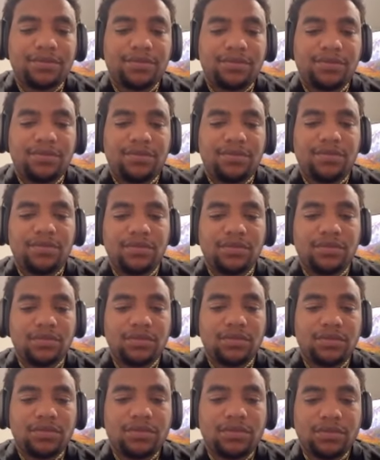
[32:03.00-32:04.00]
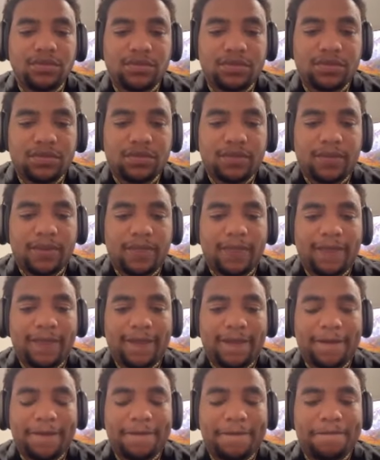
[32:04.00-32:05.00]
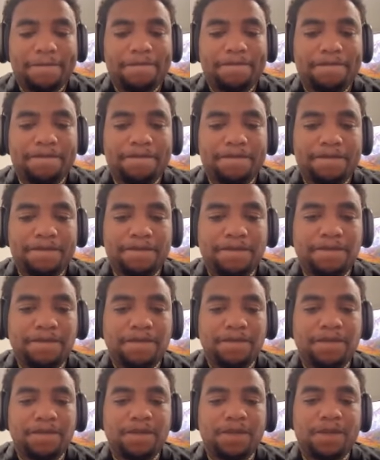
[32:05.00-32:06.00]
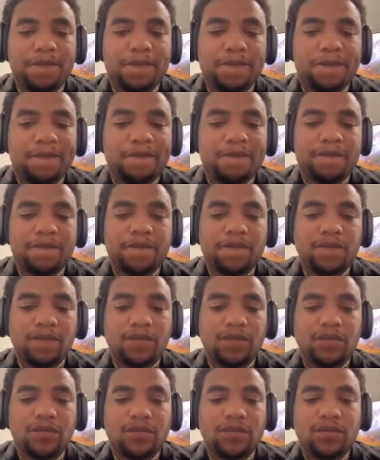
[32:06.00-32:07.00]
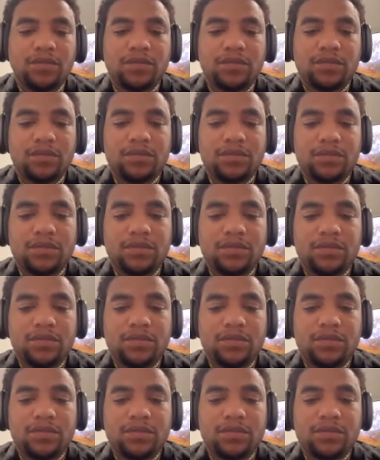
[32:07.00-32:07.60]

[no speech]